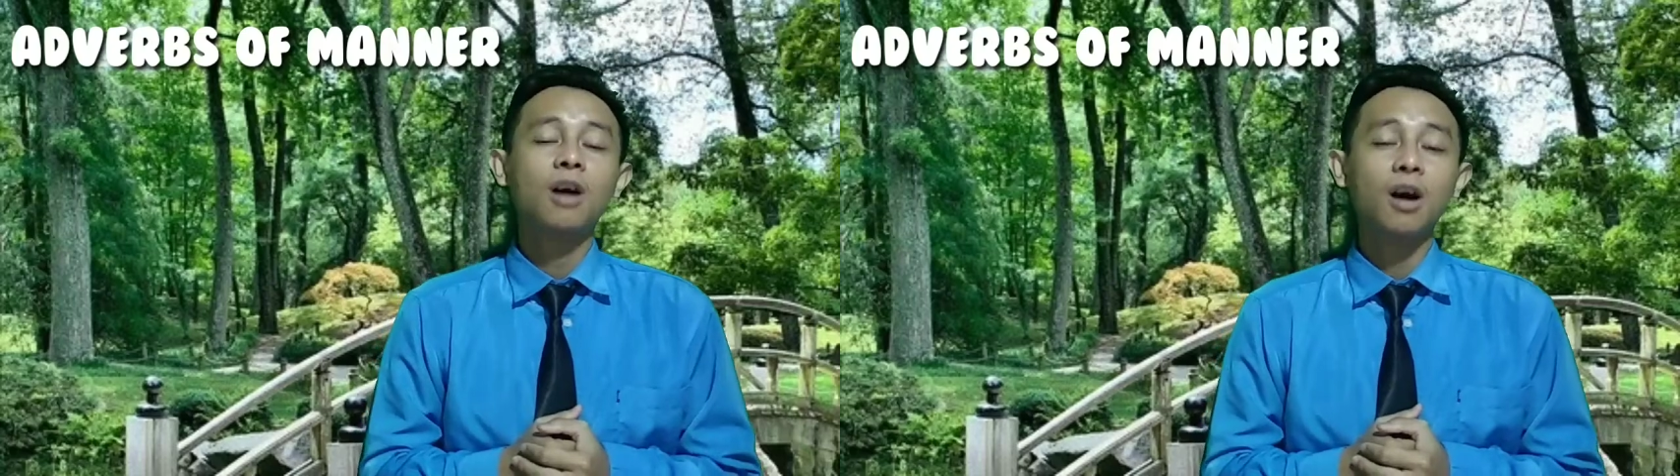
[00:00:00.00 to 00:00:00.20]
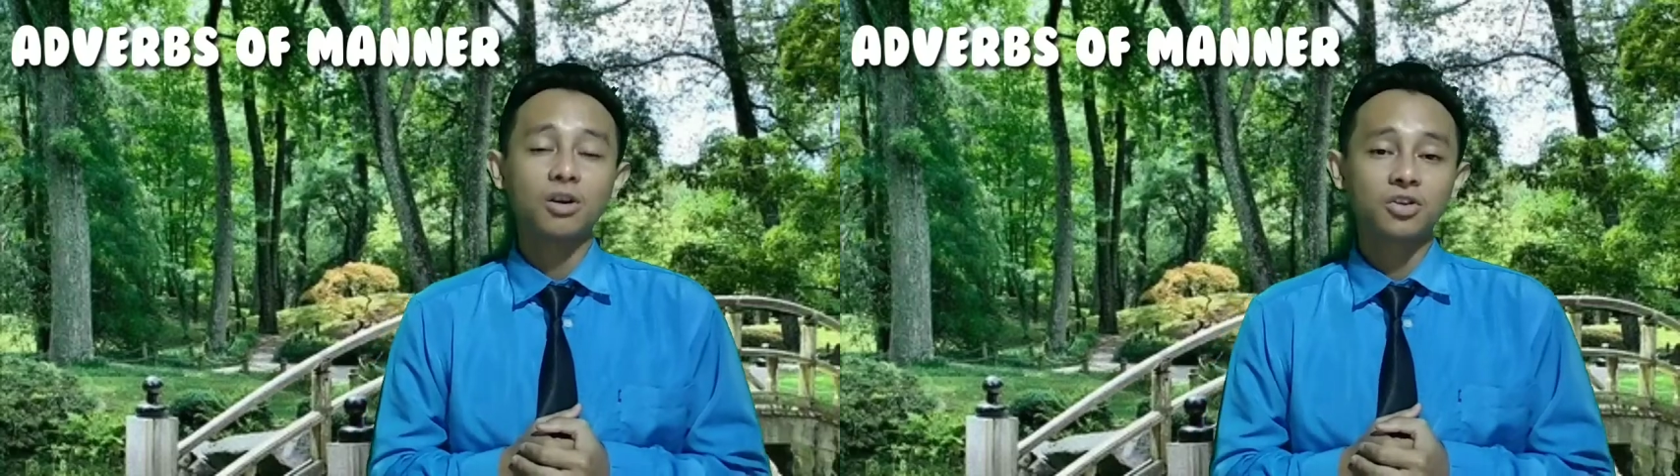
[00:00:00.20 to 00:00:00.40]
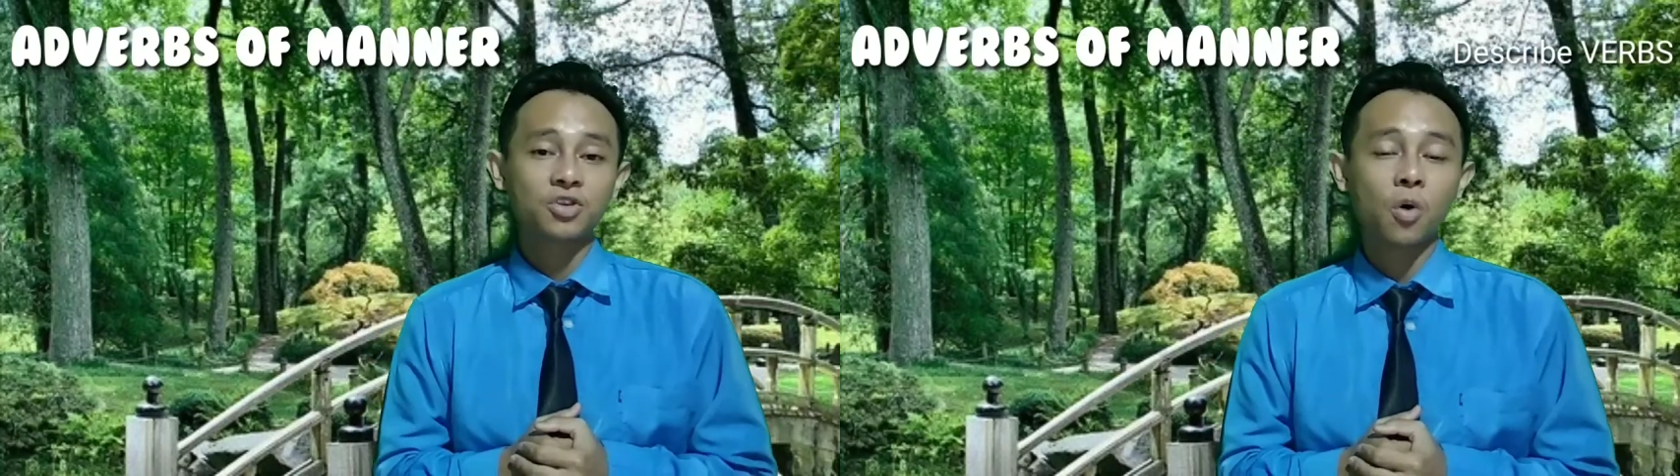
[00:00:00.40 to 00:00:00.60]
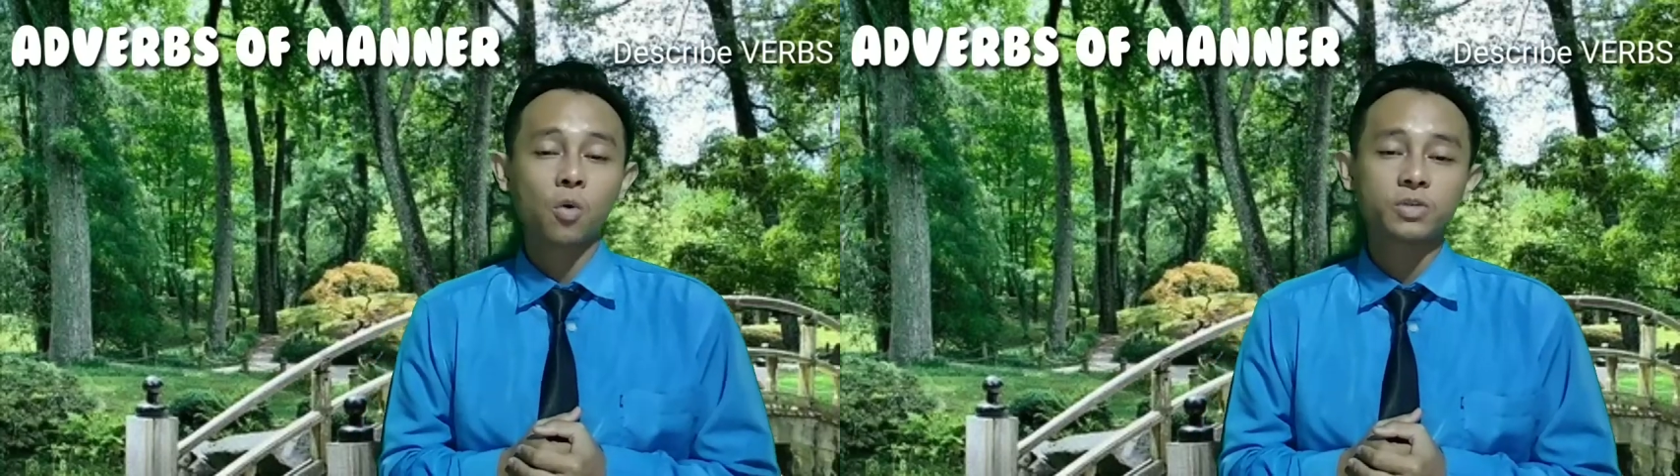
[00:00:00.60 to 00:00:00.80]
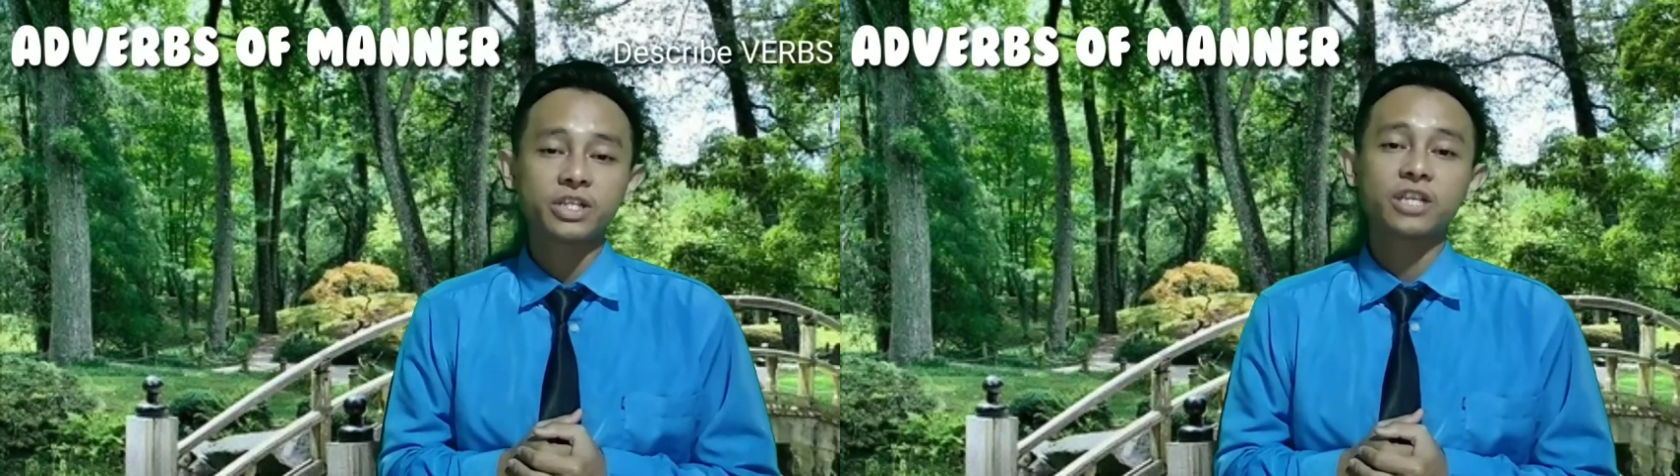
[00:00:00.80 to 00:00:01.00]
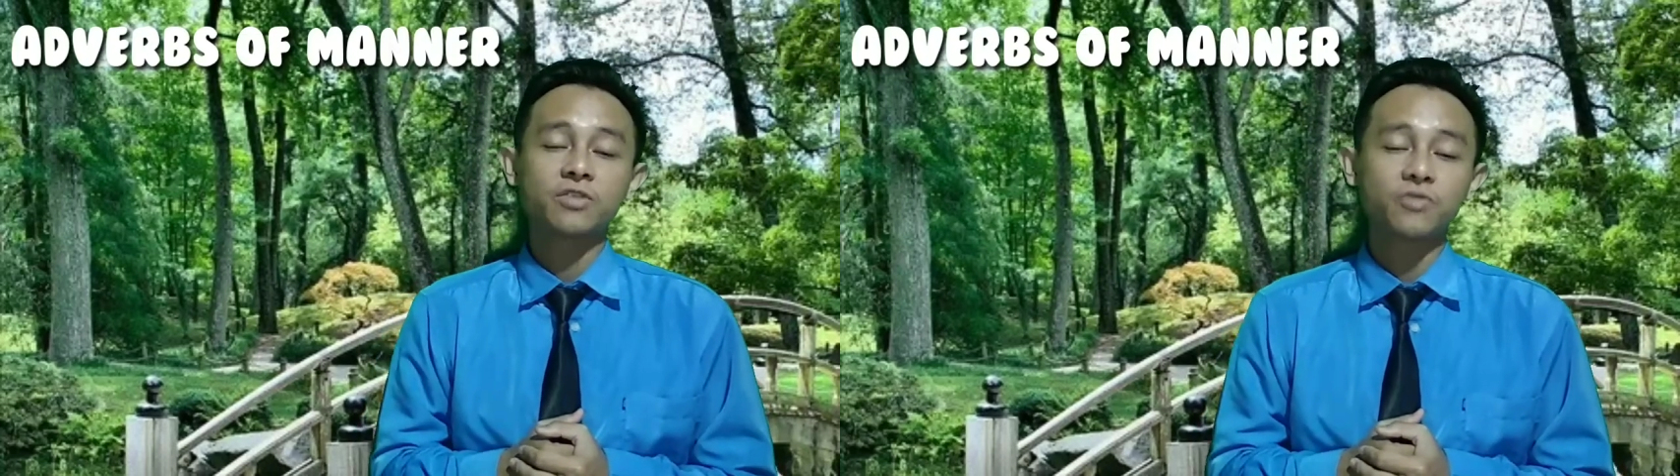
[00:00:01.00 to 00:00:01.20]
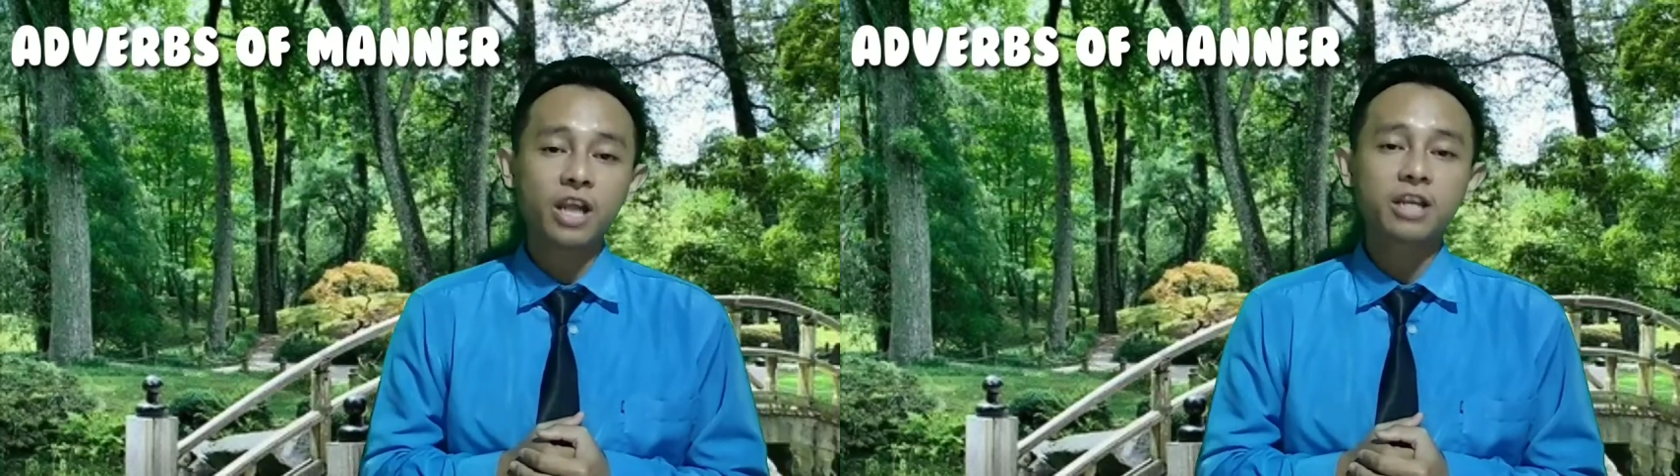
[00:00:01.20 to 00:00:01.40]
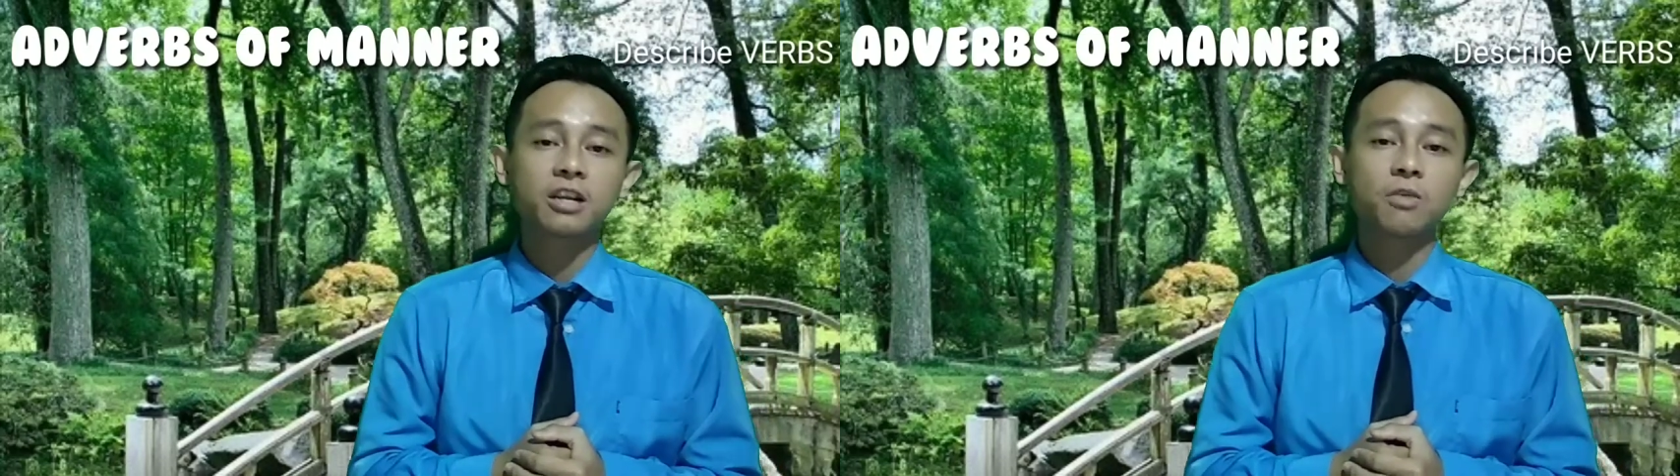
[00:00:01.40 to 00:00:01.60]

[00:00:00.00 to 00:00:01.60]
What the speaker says: are called irregular